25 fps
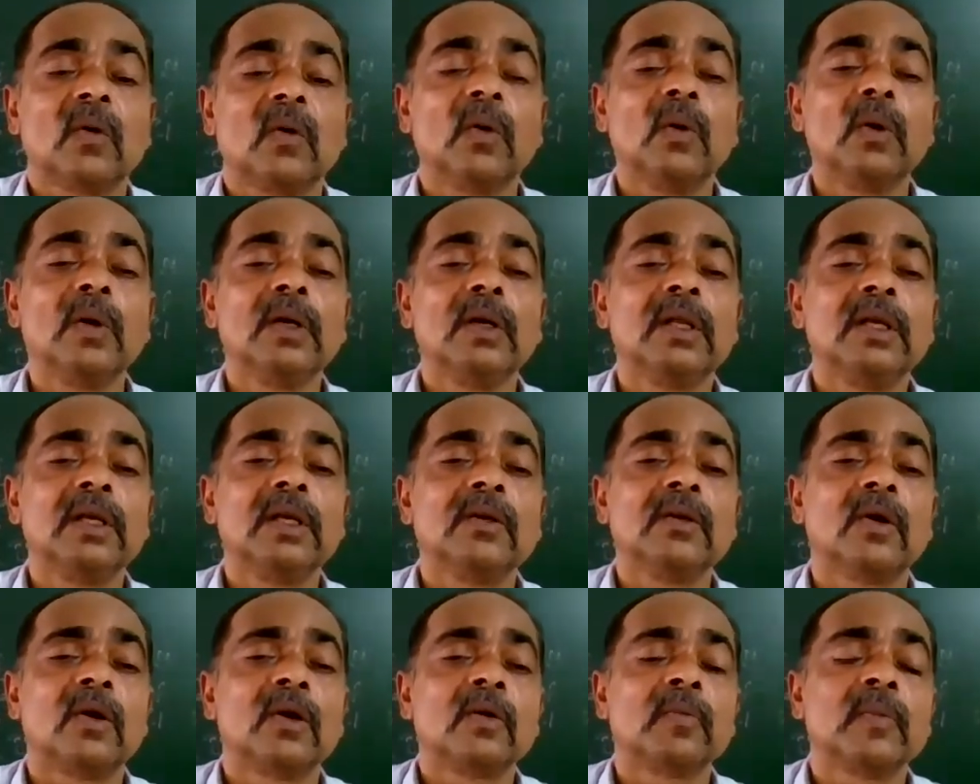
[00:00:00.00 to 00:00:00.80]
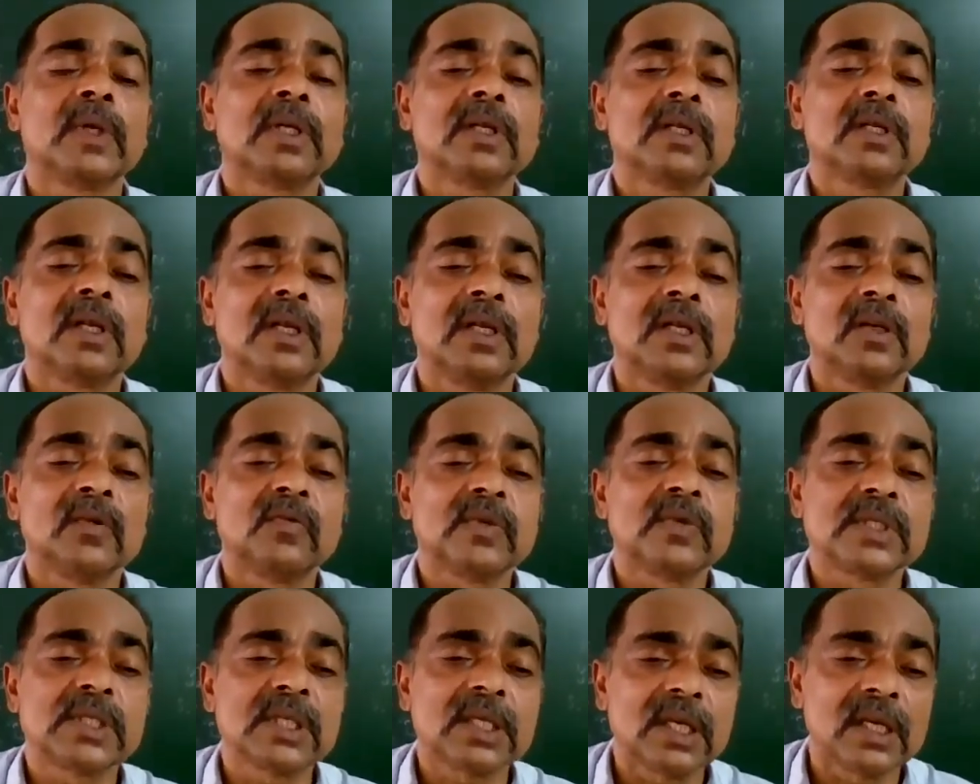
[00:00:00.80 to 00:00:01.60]
only non-metal in
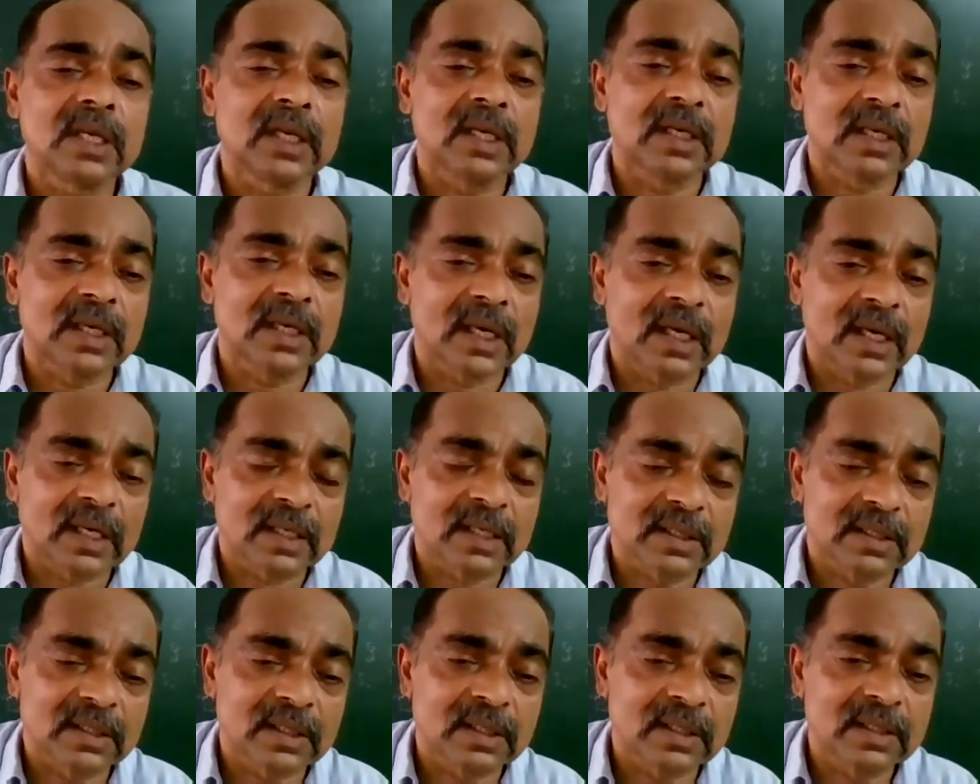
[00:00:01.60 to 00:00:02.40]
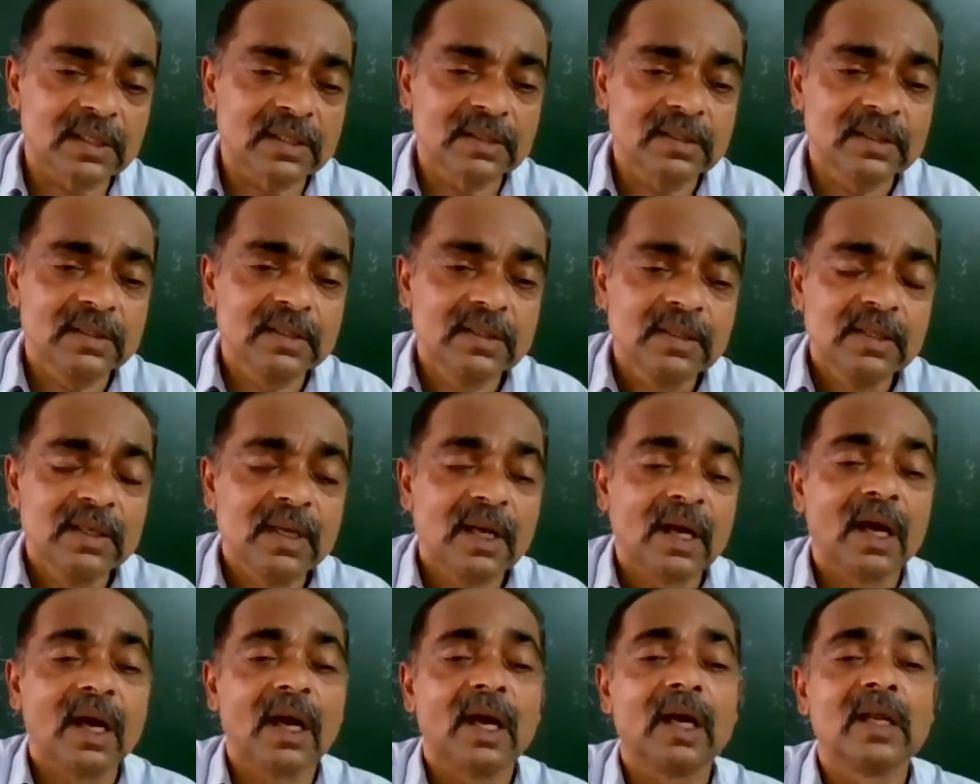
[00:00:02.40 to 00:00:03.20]
physical in character
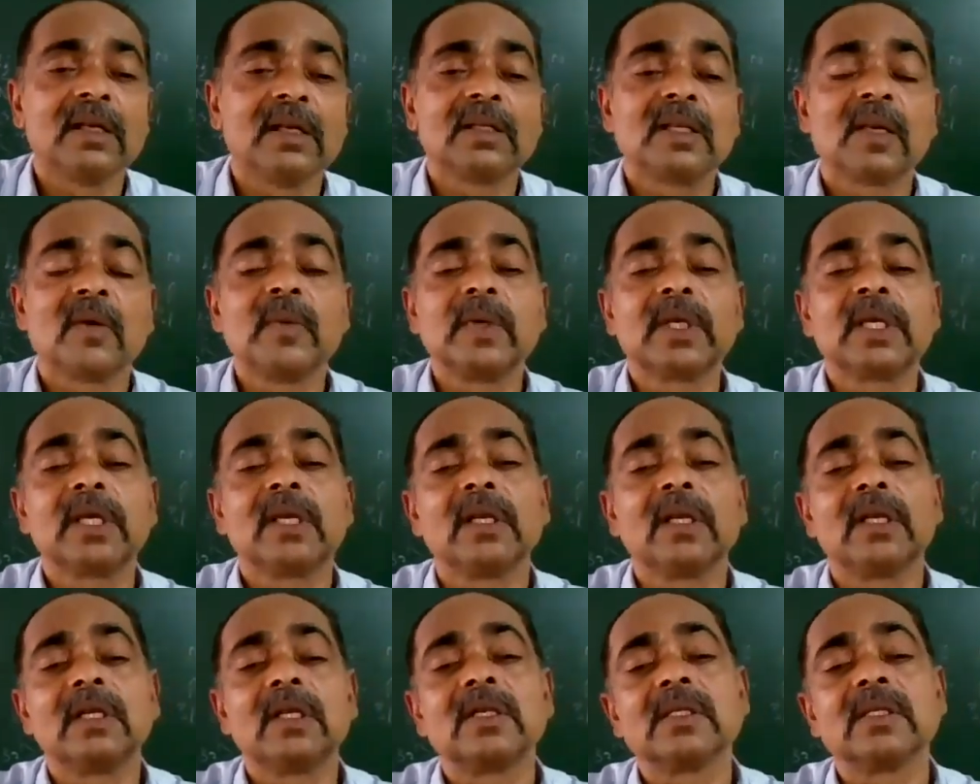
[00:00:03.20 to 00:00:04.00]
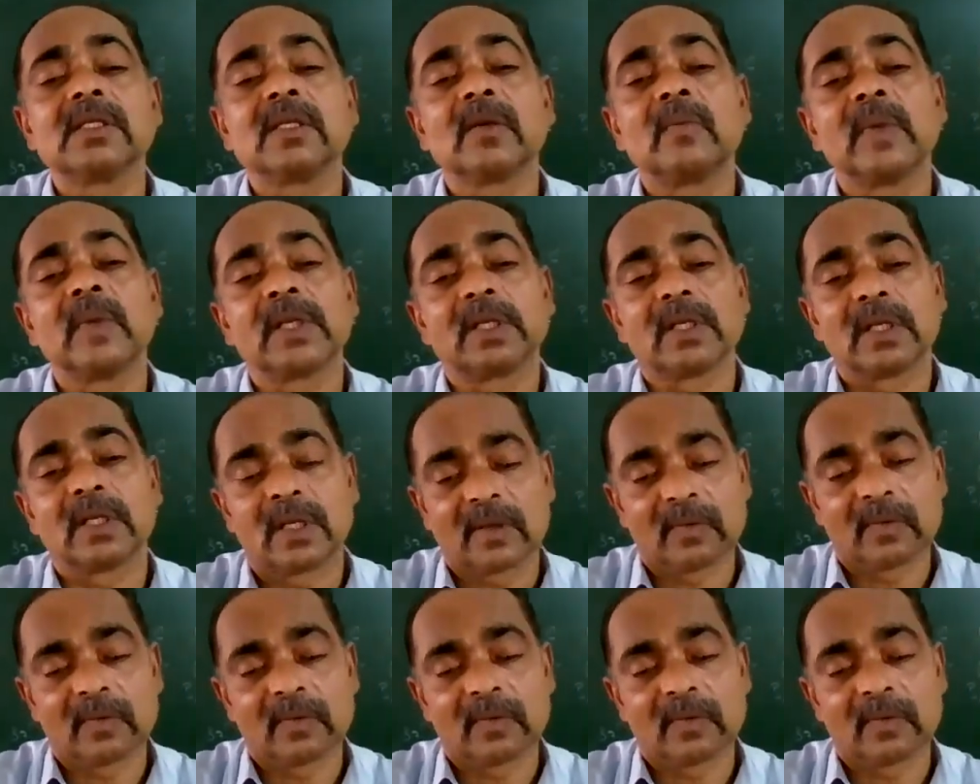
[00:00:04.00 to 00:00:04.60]
and chemically it is a metal.